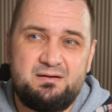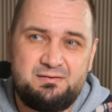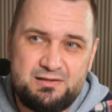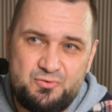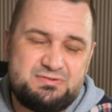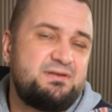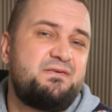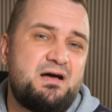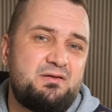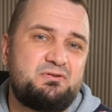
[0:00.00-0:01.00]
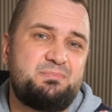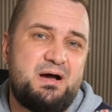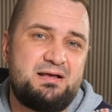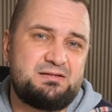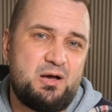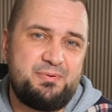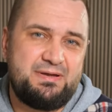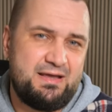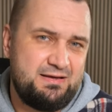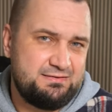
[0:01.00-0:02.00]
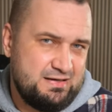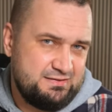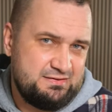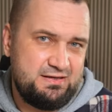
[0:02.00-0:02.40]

closely followed by Topping A90,